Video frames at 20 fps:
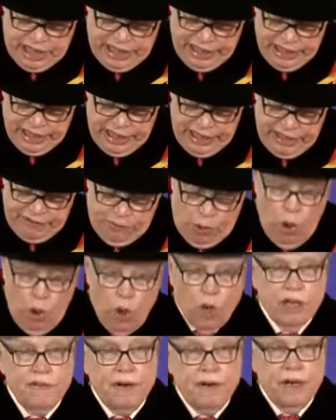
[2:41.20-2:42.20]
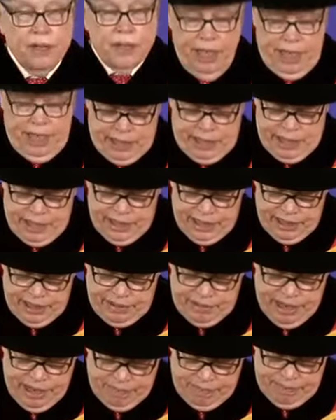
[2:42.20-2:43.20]
leave all of our thinking
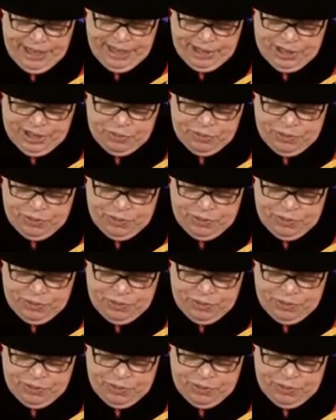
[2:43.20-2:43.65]
and management